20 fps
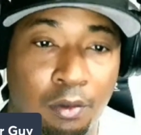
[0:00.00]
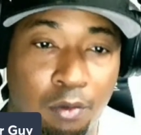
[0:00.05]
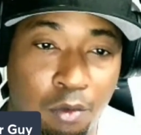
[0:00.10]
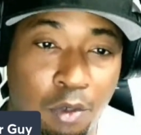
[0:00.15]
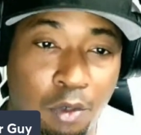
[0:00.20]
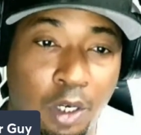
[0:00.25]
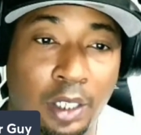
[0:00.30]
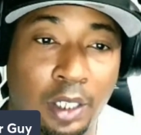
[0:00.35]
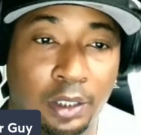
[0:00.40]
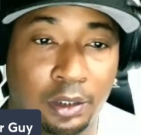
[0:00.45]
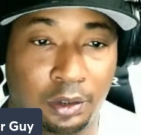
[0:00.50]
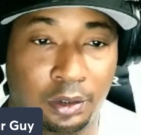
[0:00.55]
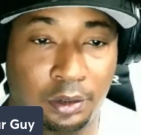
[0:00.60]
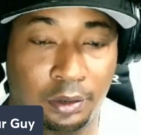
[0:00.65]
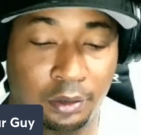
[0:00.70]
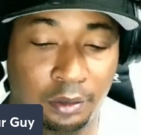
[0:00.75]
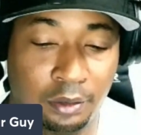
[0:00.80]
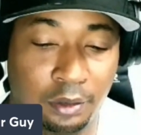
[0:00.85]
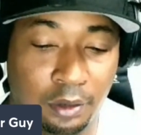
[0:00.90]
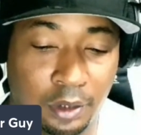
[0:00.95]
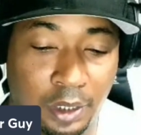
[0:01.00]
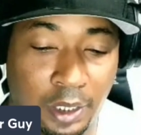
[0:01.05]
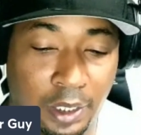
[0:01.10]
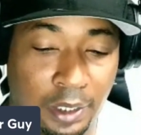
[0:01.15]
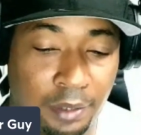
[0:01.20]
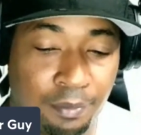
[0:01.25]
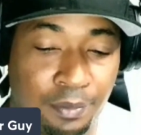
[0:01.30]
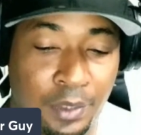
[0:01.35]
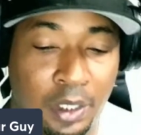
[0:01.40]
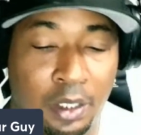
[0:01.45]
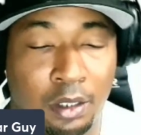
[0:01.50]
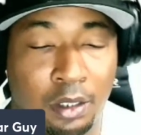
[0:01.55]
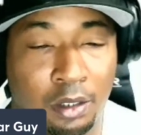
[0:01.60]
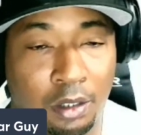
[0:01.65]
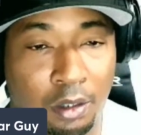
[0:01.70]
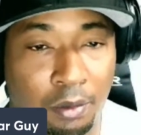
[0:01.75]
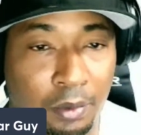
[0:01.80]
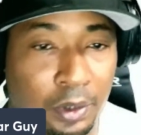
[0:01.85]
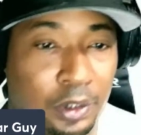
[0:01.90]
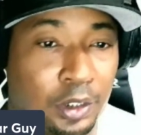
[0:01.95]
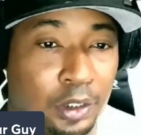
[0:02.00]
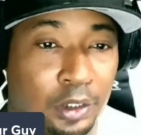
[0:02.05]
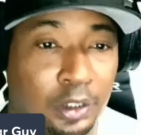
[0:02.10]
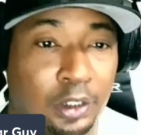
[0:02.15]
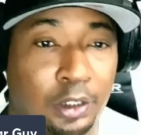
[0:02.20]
Rust. Okay, you don't want your